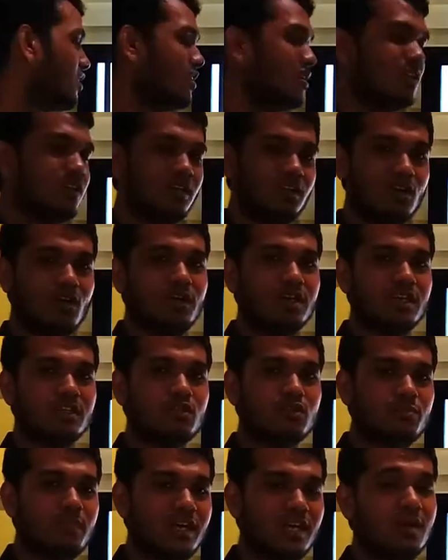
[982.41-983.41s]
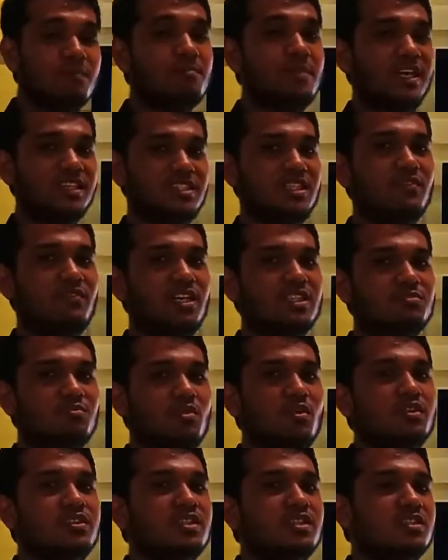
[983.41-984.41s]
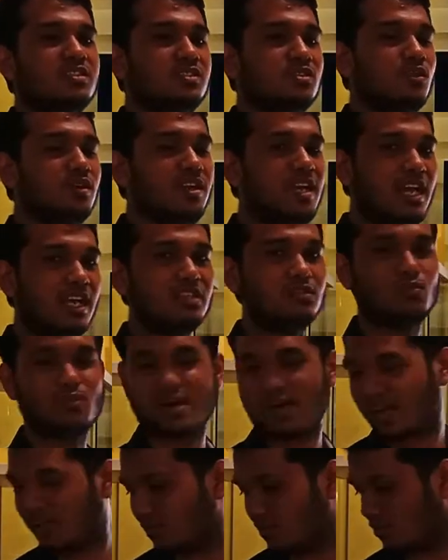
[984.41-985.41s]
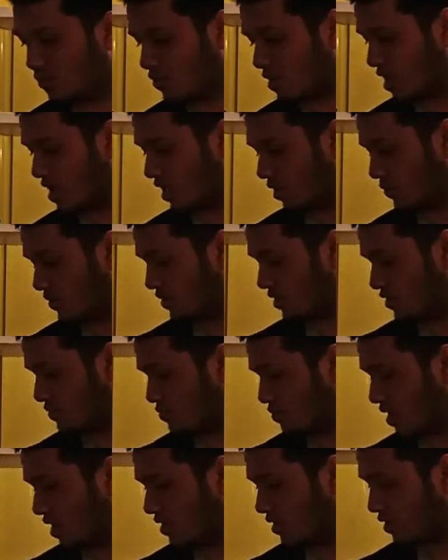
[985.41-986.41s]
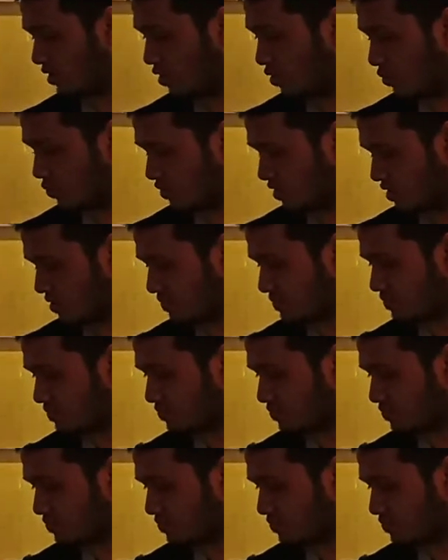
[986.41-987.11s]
in order to make a massive explosion. So that's why uranium is being used.